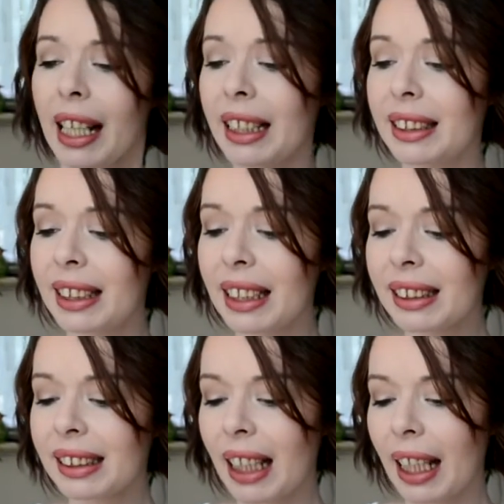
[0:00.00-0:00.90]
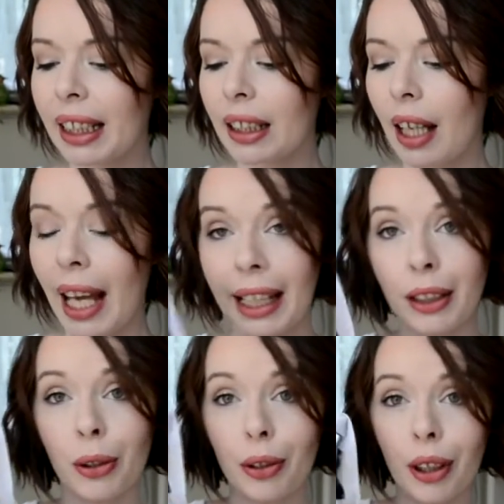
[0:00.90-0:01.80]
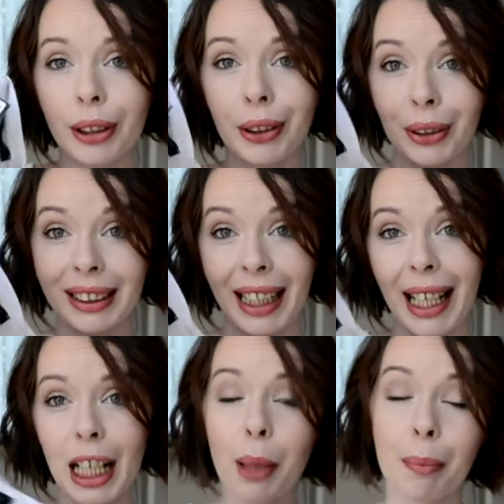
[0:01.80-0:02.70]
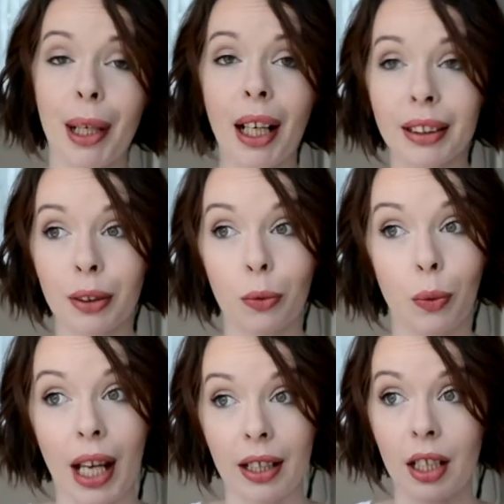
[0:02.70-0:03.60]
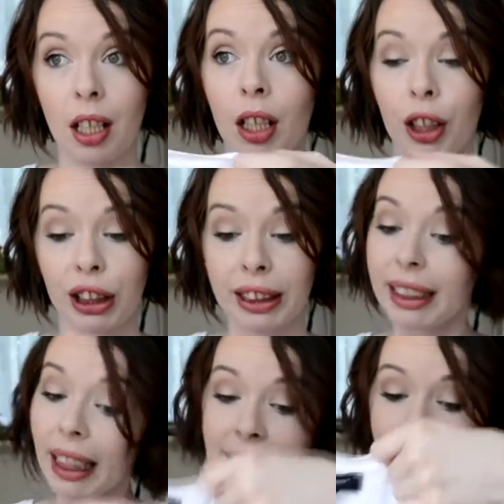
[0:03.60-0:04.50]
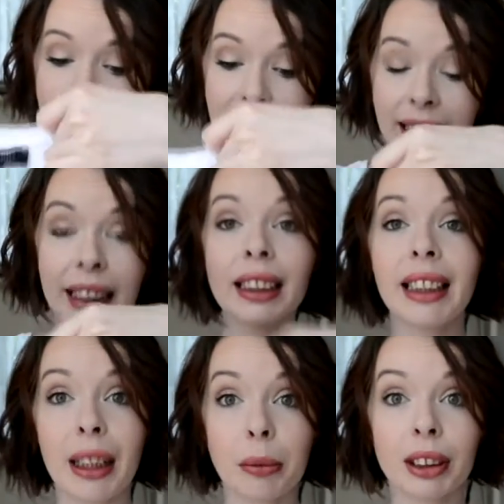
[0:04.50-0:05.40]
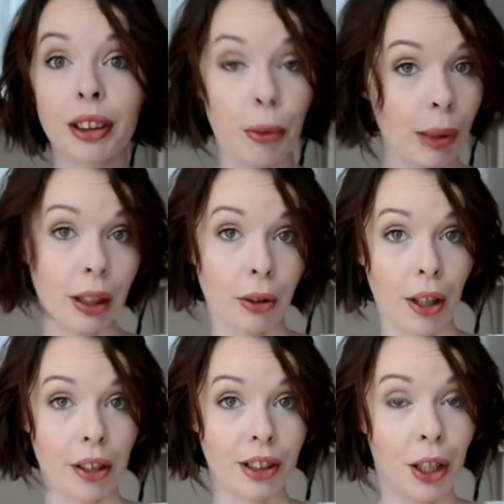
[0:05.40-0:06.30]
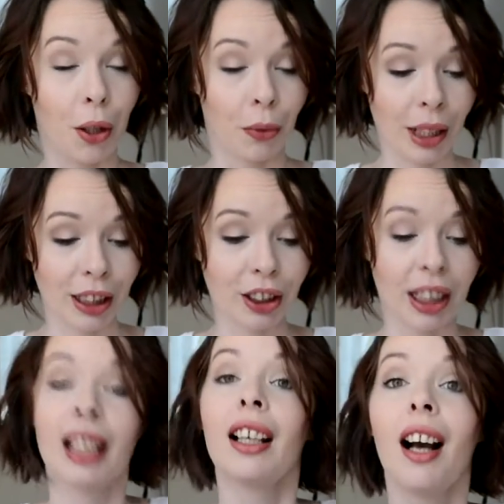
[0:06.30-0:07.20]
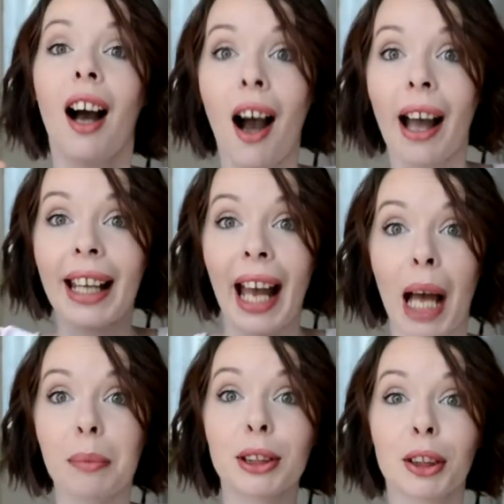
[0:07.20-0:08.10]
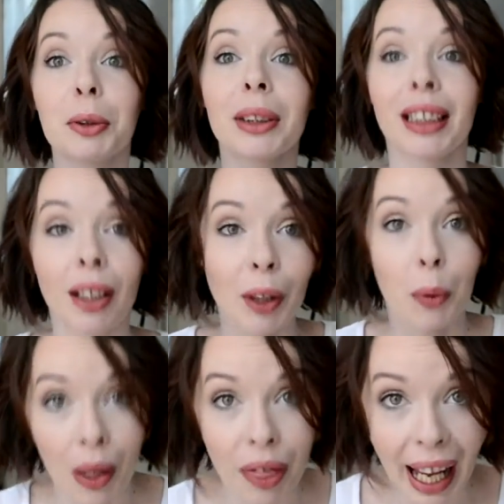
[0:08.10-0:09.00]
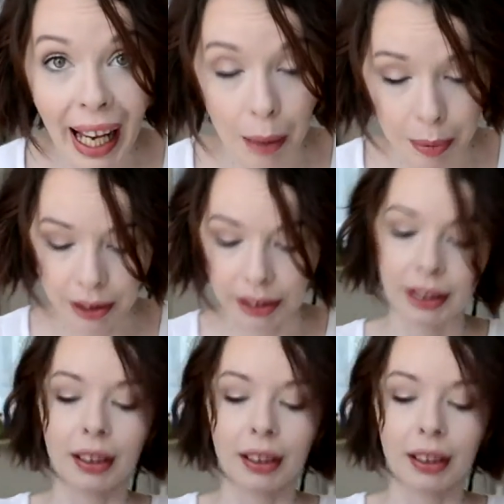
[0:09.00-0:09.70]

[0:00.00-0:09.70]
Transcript: It did say eight euros on the tag, but when she scanned it at the till, it was three euros, which I absolutely love it when that happens.